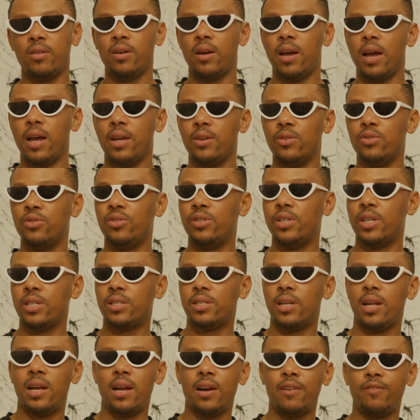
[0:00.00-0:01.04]
I use
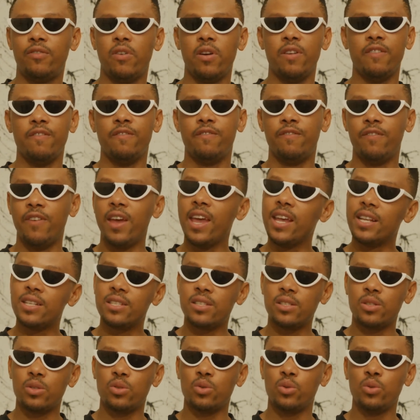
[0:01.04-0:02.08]
DSLR for
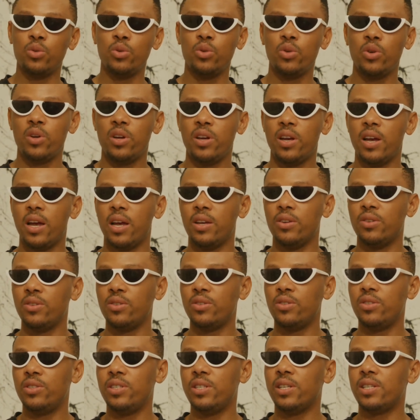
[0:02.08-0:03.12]
events too. I use
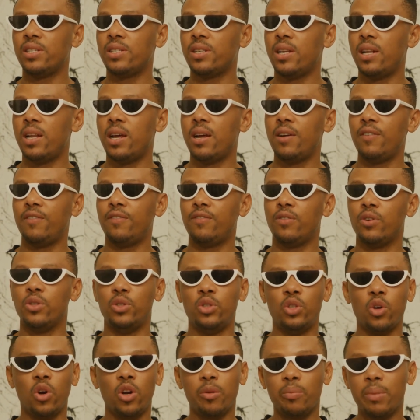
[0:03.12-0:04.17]
DSLR for
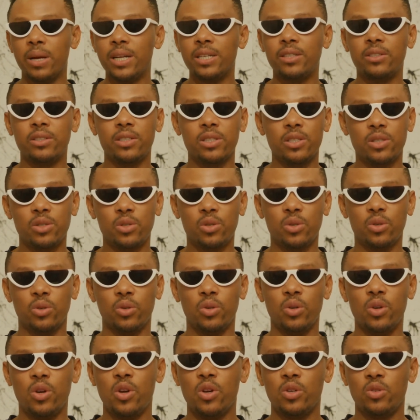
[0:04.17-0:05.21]
documentaries too.
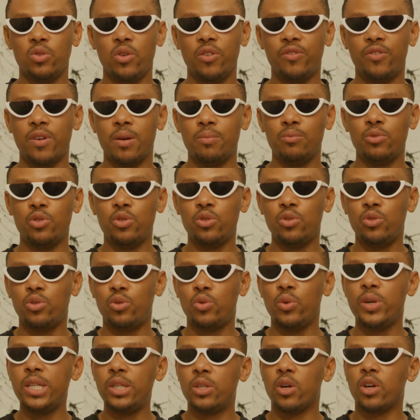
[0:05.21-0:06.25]
So if I'm
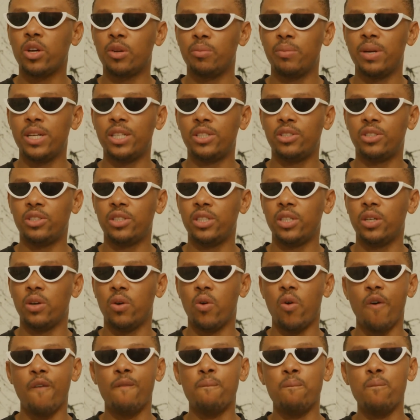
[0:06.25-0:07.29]
doing documentary
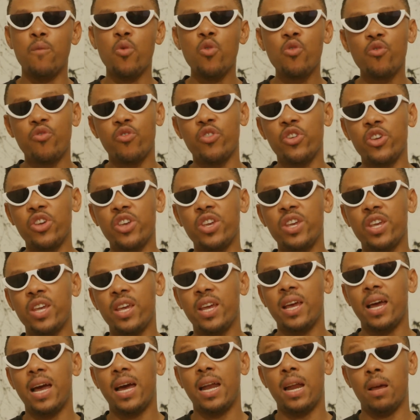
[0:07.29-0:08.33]
or movie
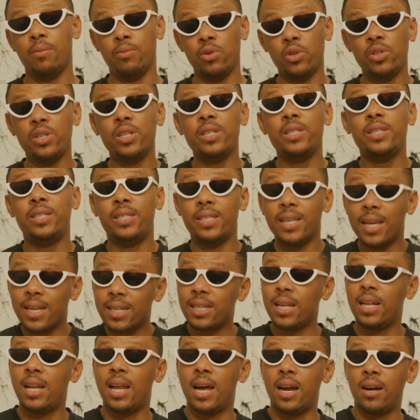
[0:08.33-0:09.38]
and I'm using
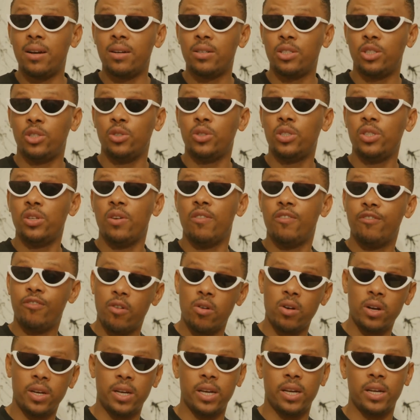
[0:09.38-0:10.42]
DSLR shooting on
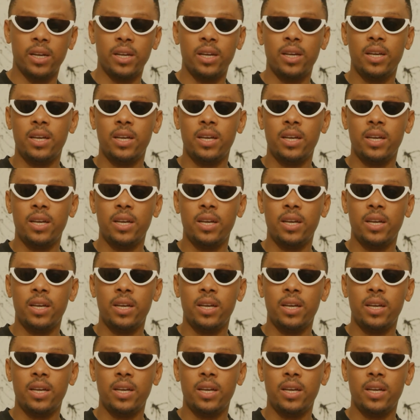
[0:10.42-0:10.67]
4K,